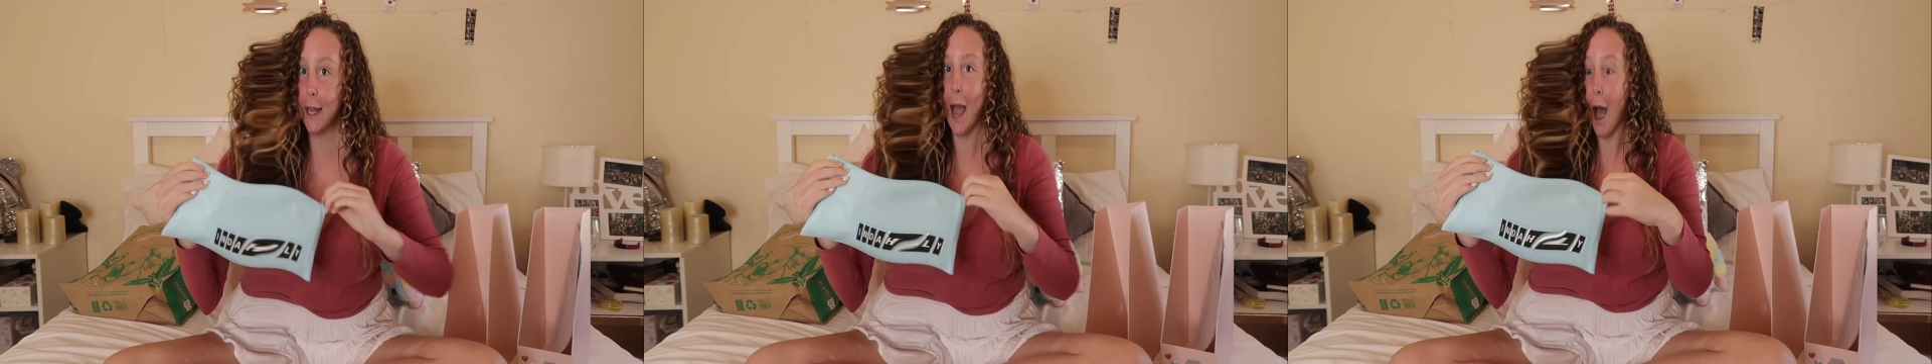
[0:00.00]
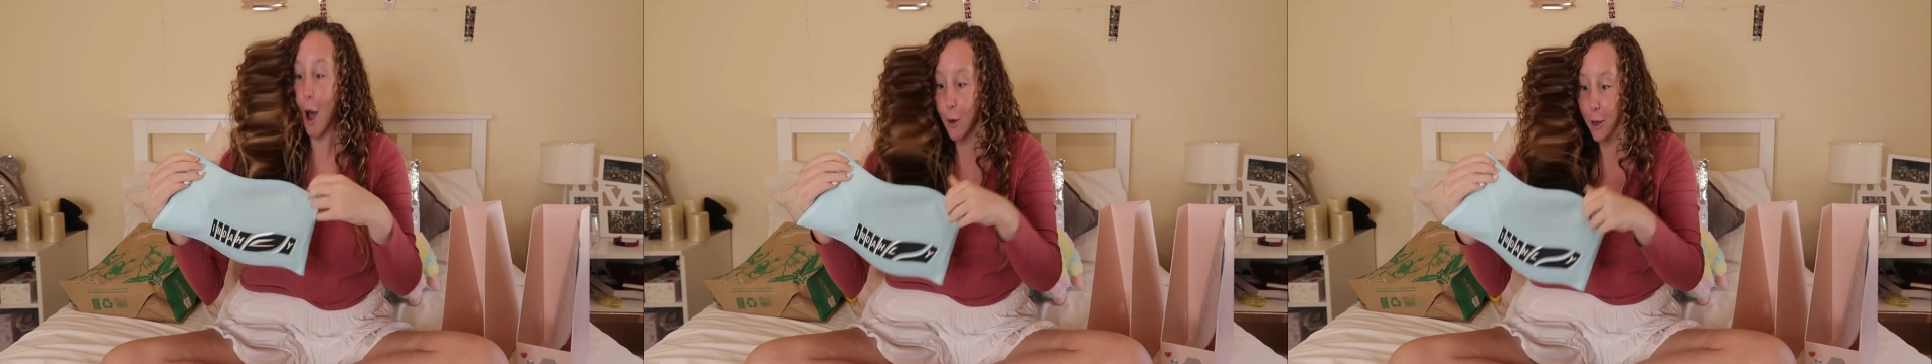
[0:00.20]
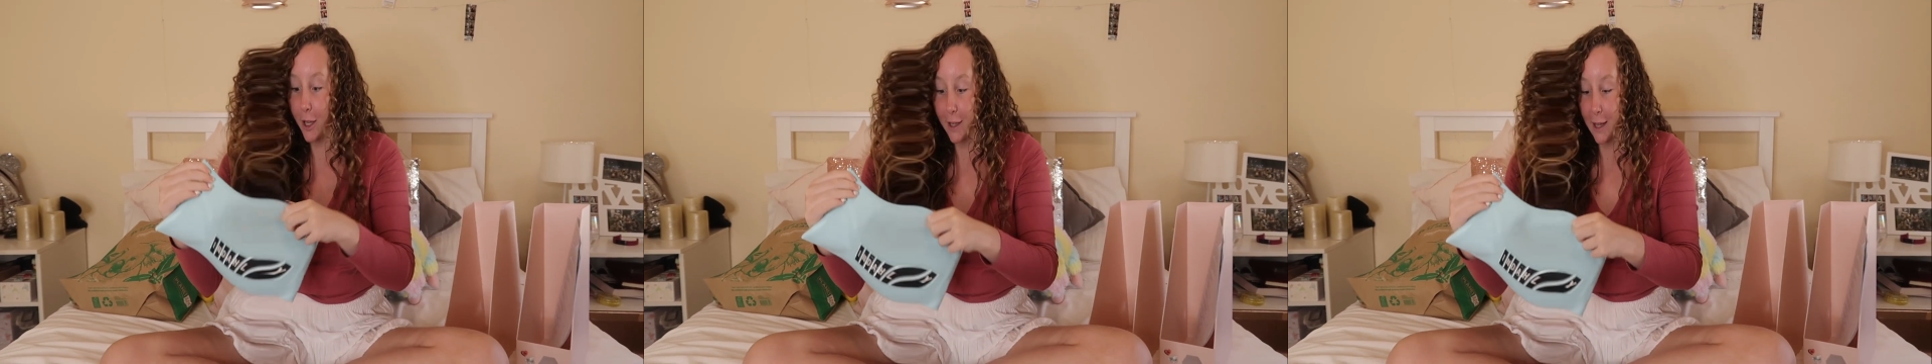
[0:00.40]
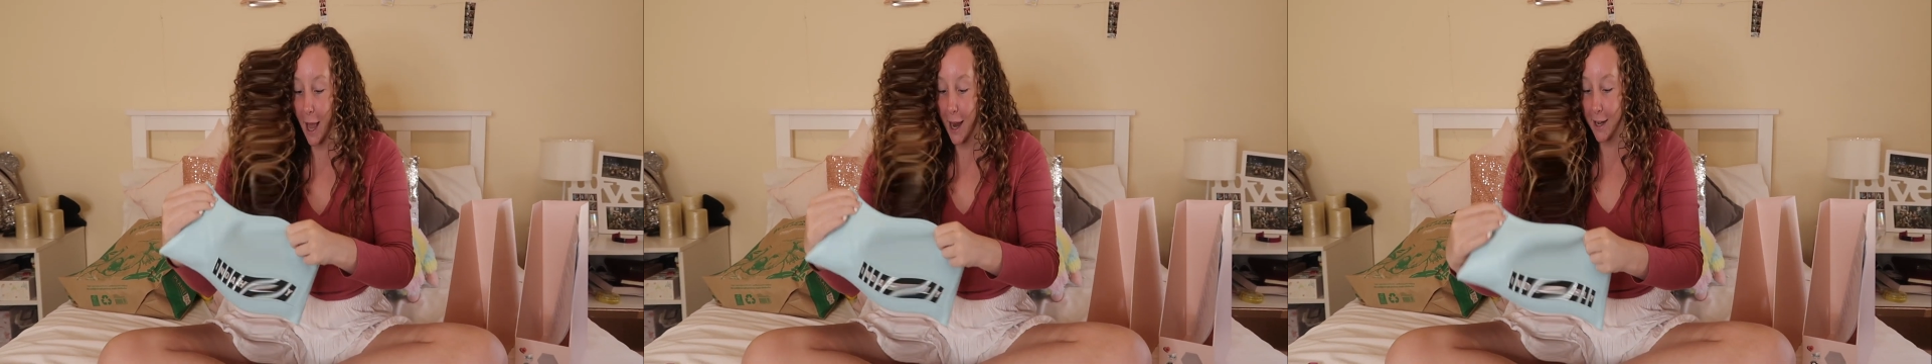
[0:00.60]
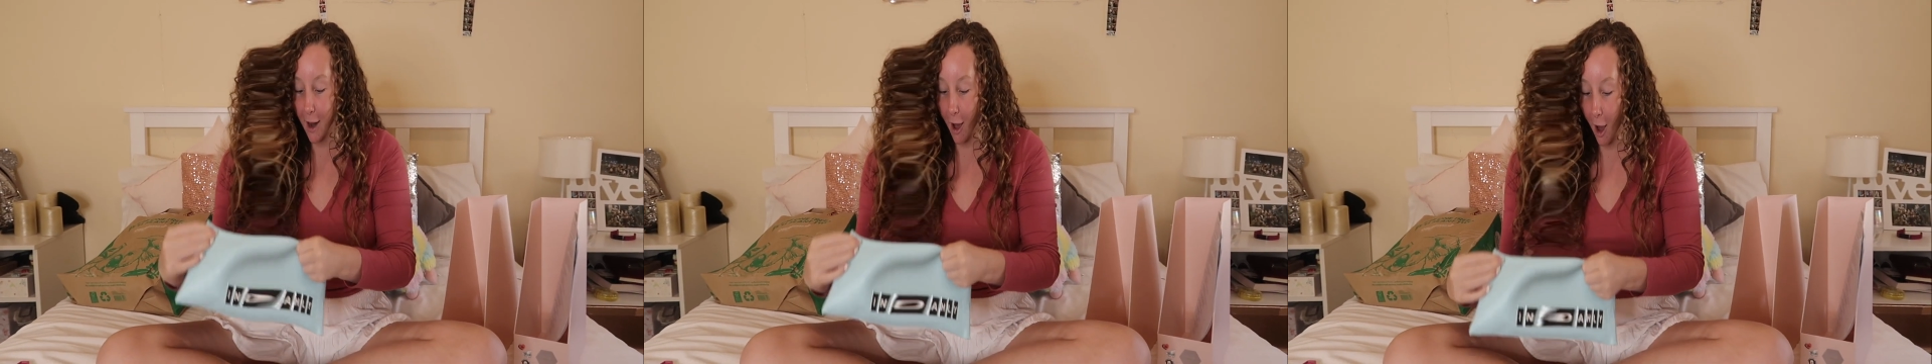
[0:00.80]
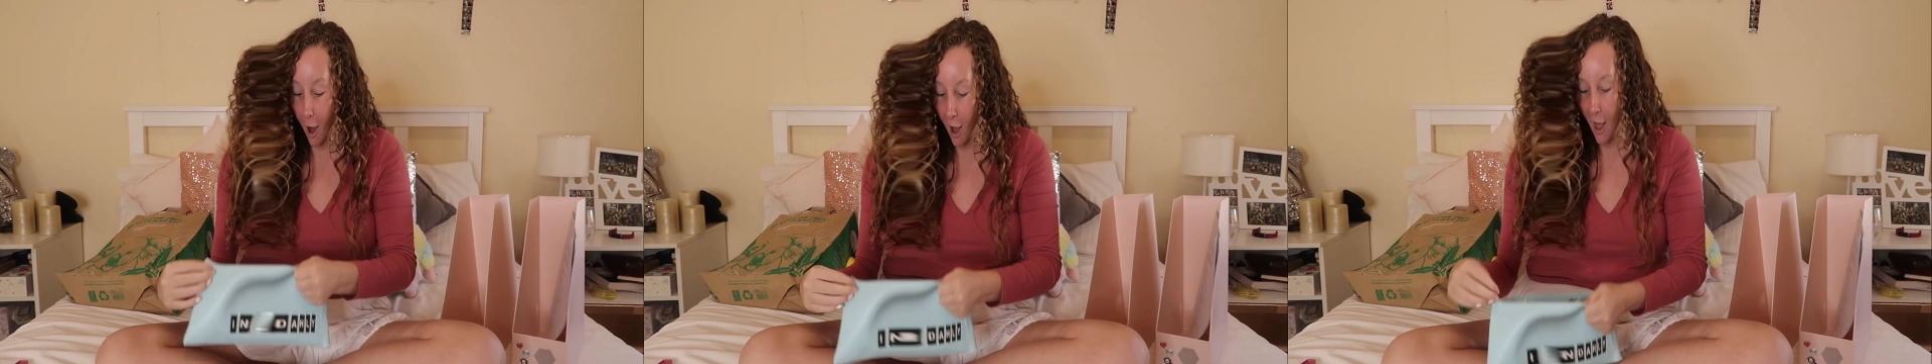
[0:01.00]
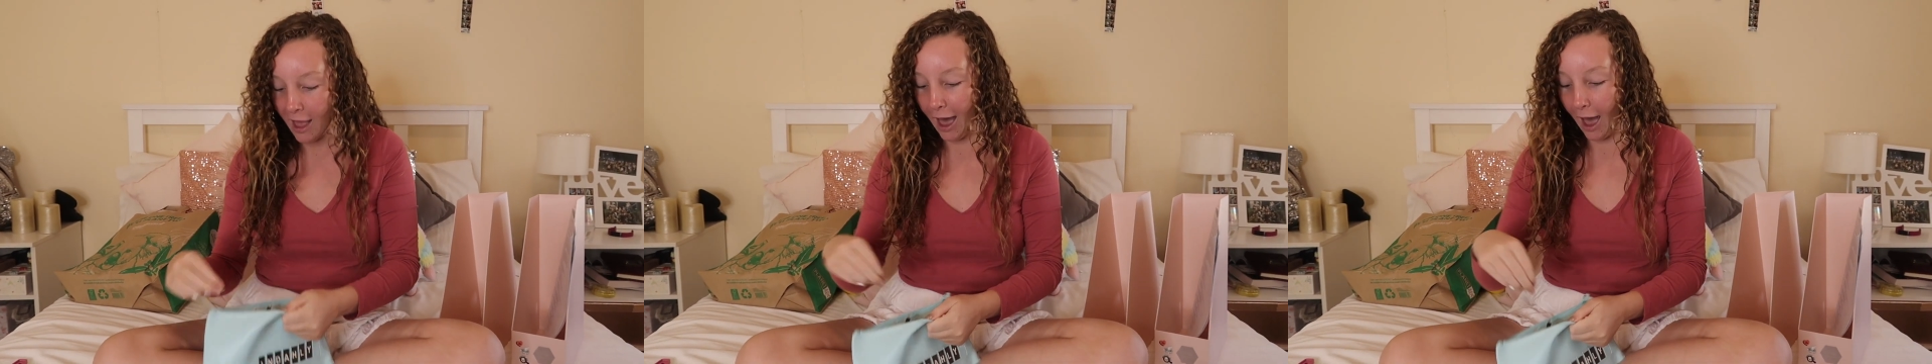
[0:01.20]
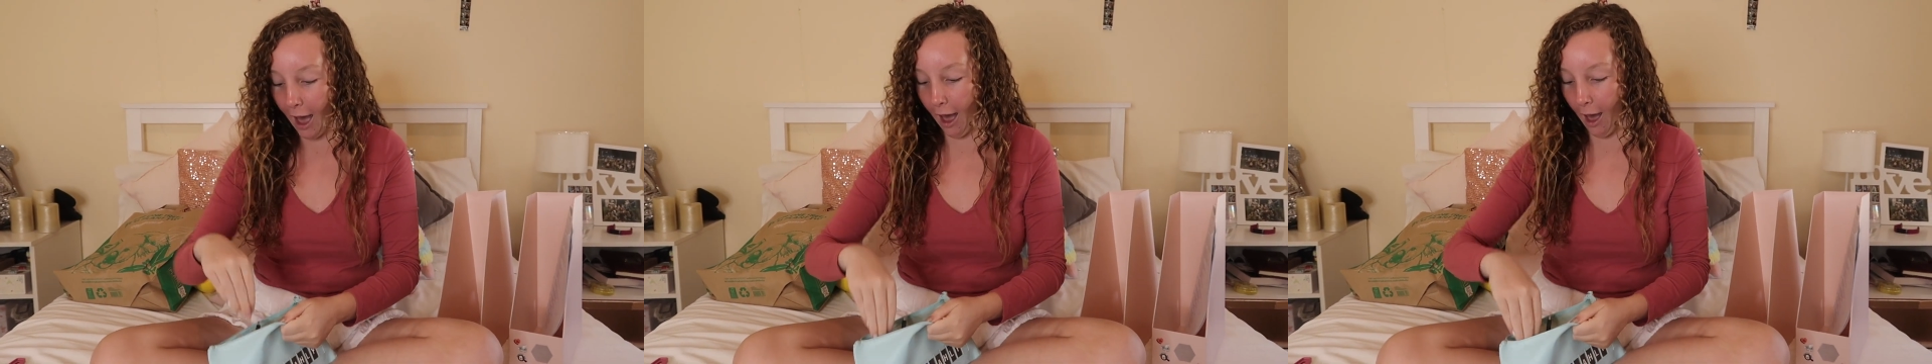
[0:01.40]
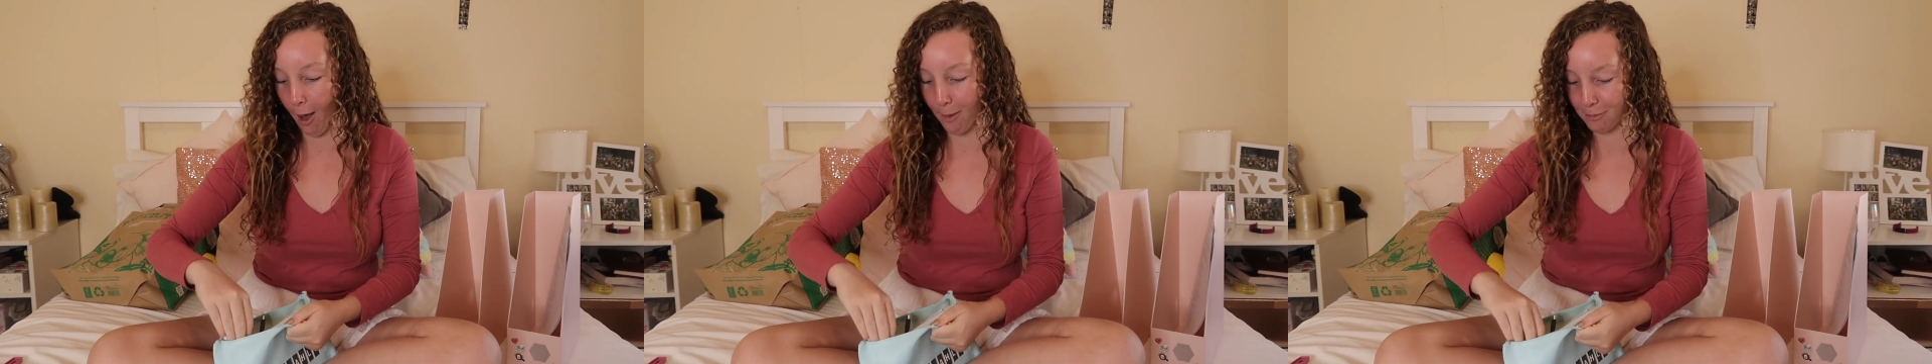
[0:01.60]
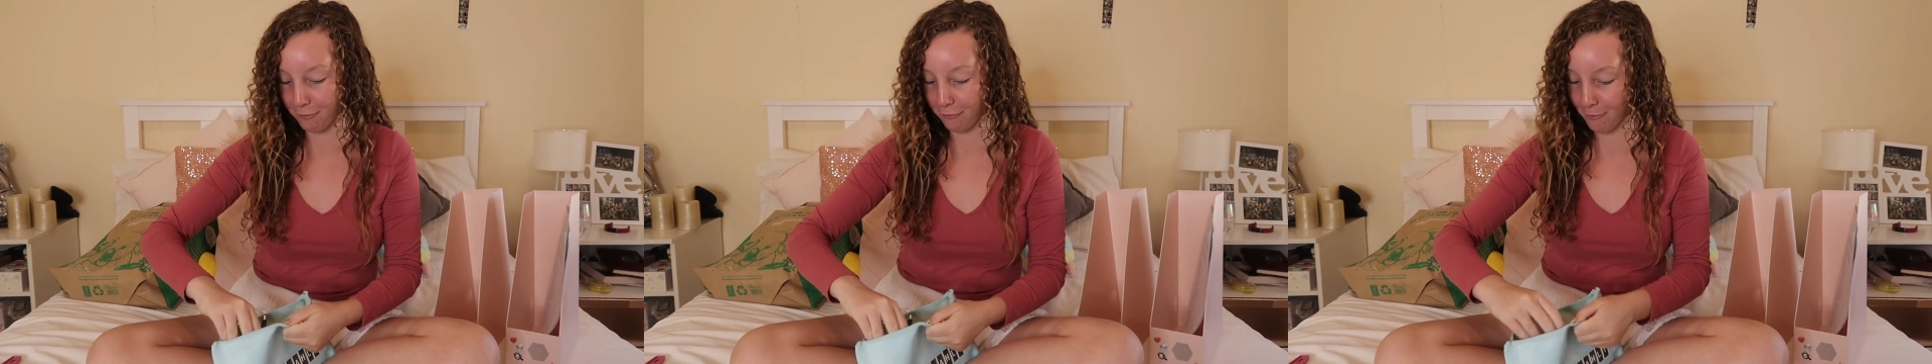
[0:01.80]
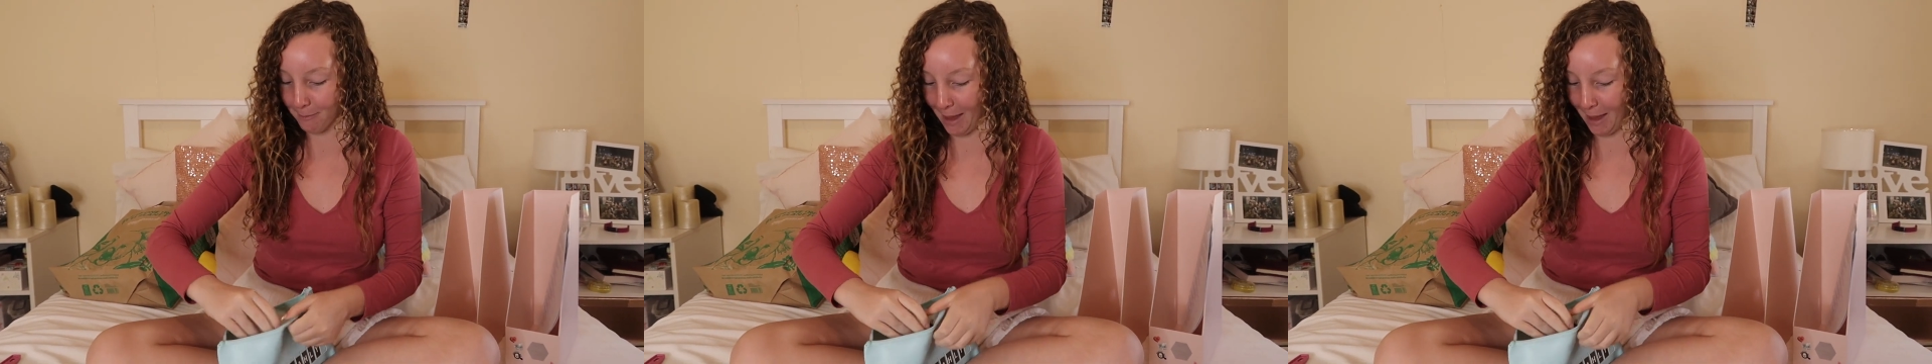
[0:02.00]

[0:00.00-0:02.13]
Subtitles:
calculator for